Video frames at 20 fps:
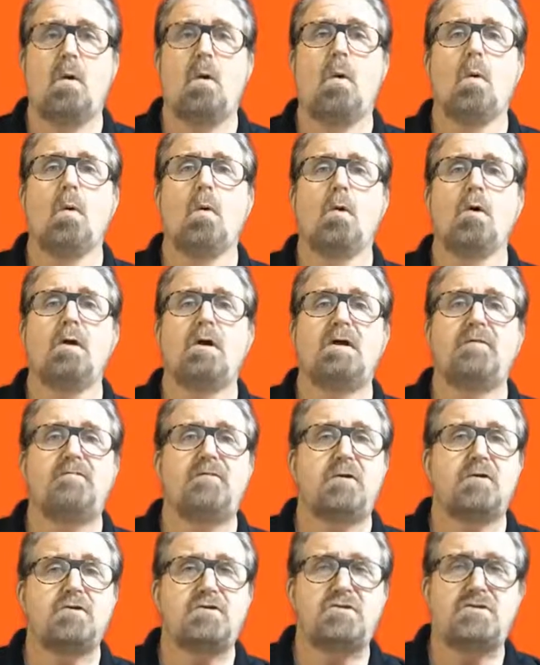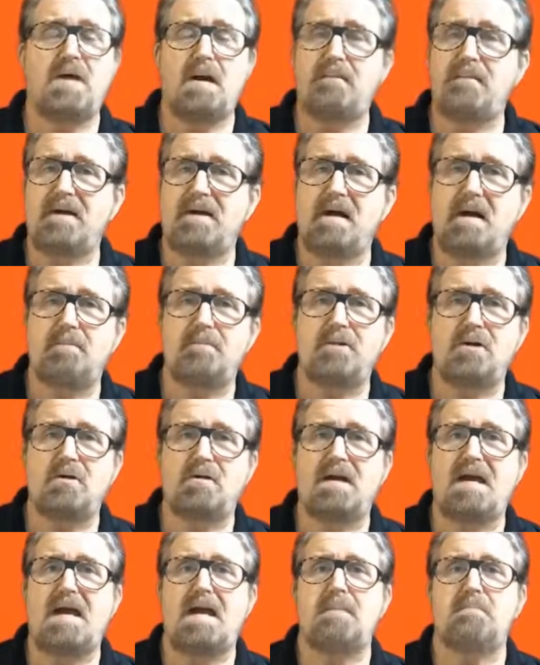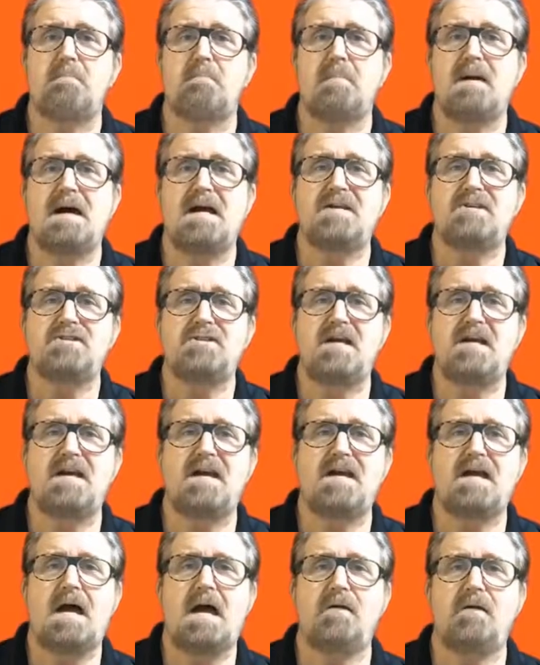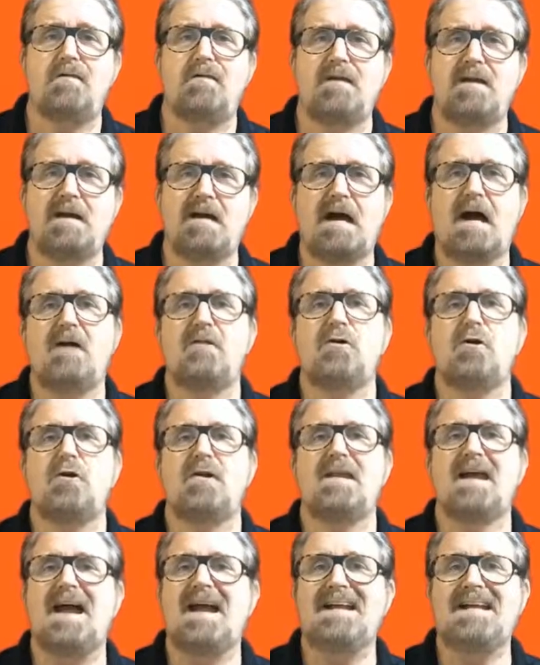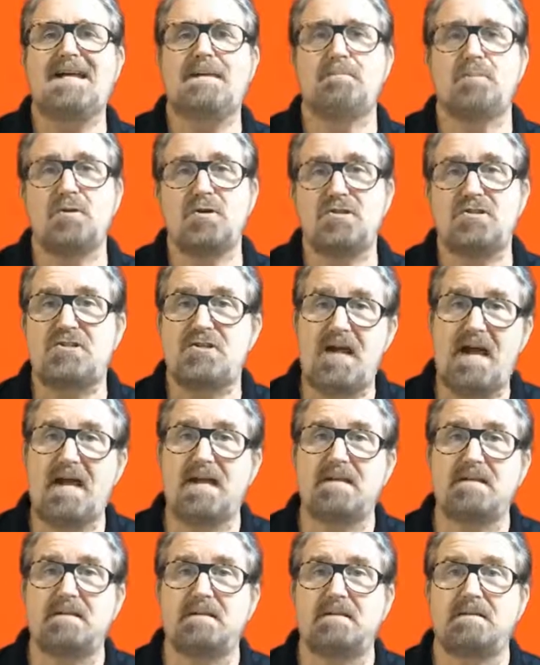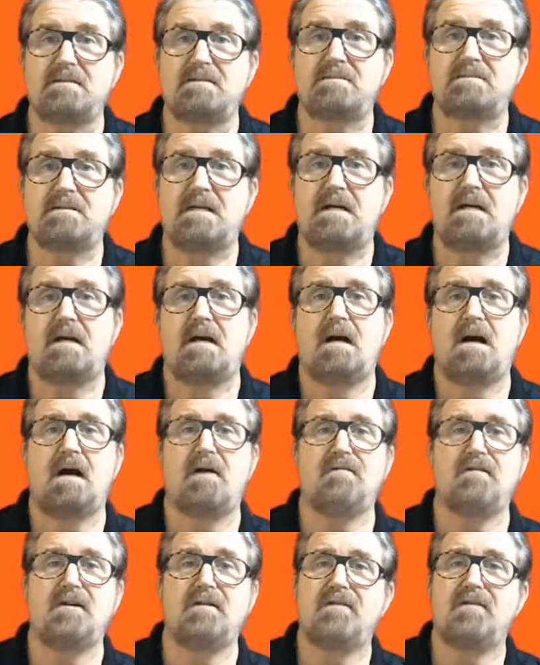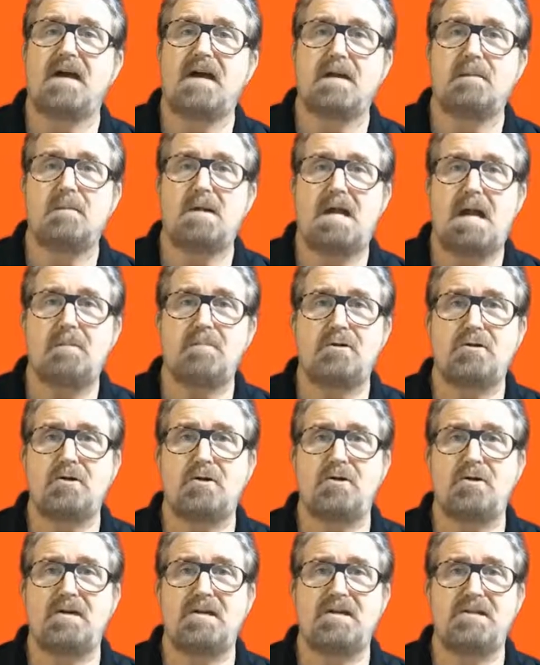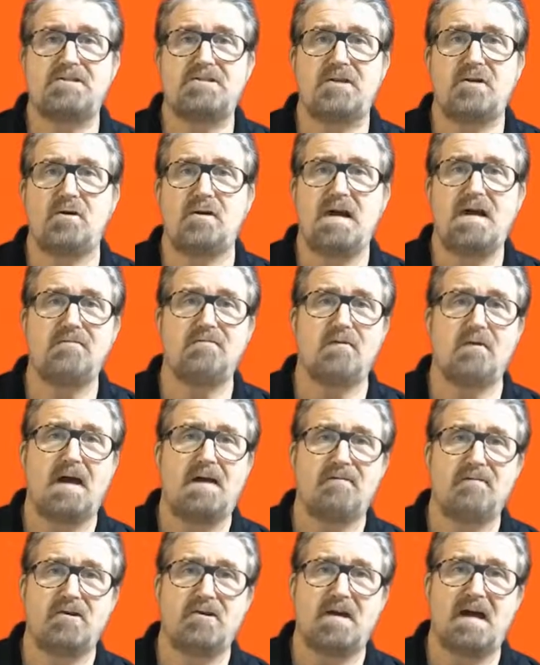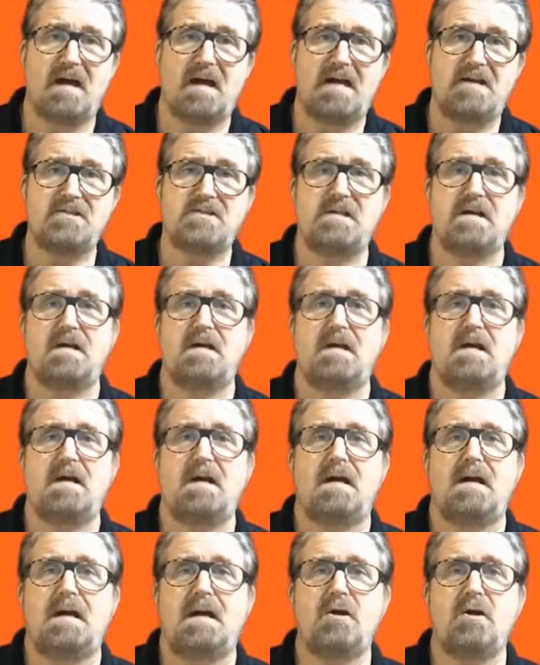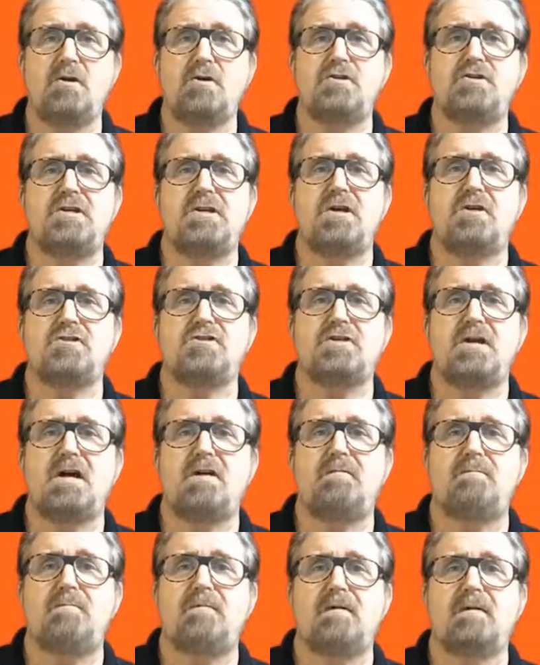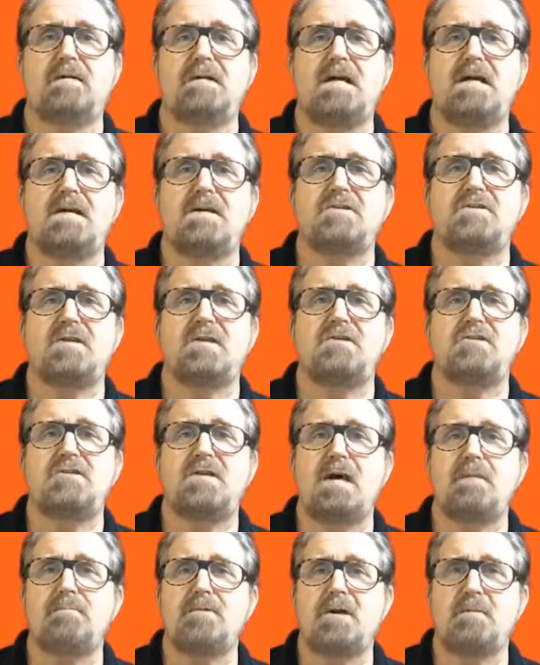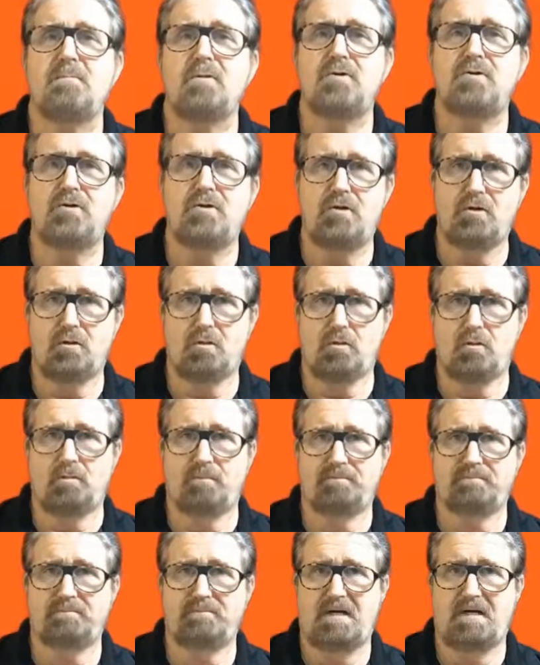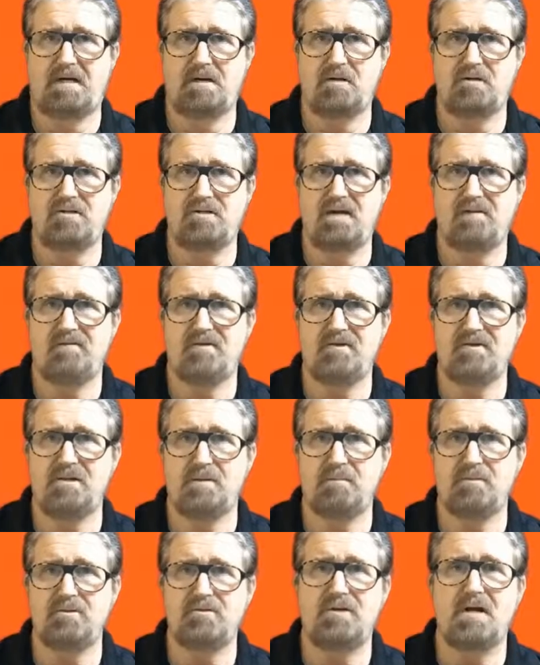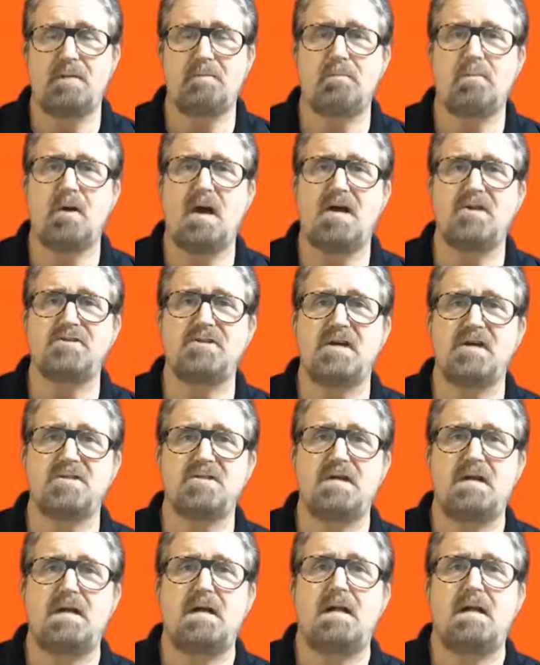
or if you're stepping up your game by seeking out the other 90% of the available opportunities that are never advertised, introducing yourself is step number 2 in your 7 simple step process.